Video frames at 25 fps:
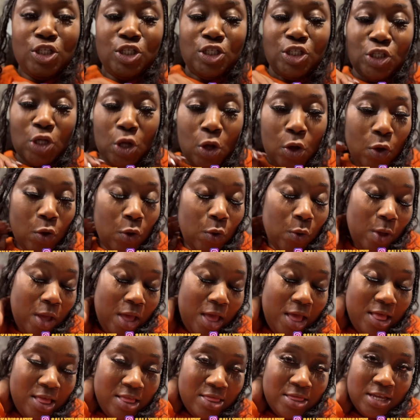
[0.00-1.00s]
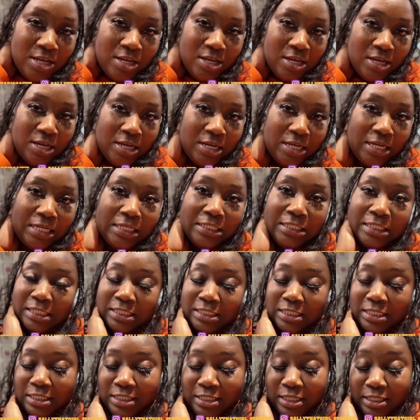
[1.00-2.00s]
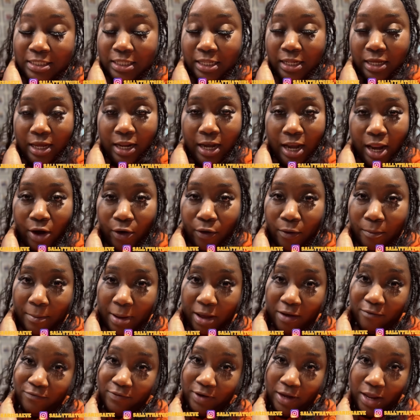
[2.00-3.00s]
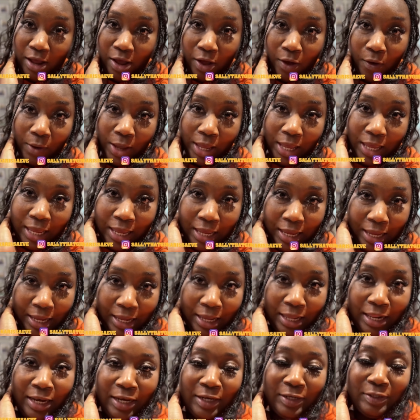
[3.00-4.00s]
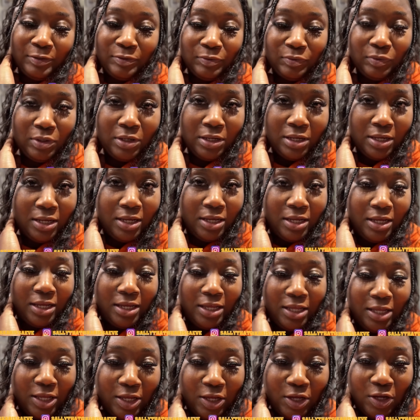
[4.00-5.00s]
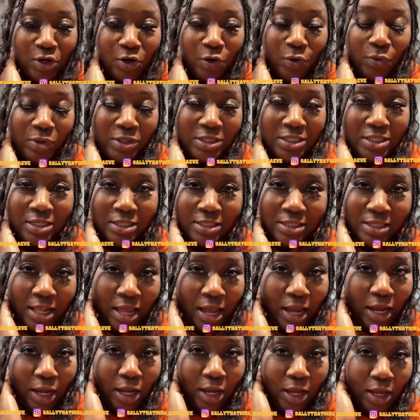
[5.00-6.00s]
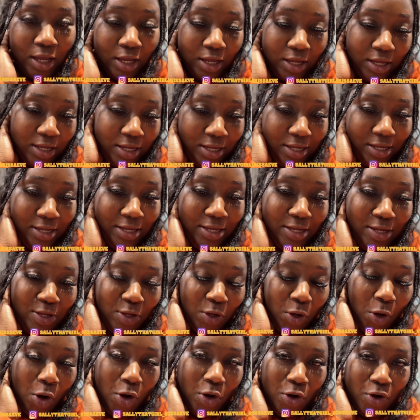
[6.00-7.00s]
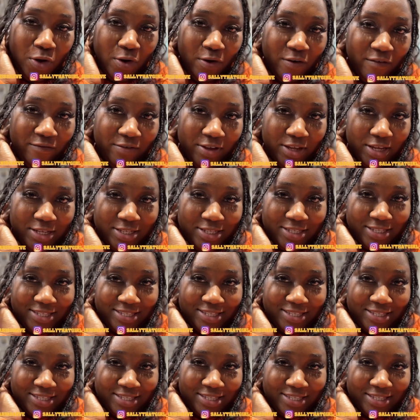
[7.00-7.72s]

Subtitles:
So the dentist is looking at her mouth now, and KARISSA's like, nervous.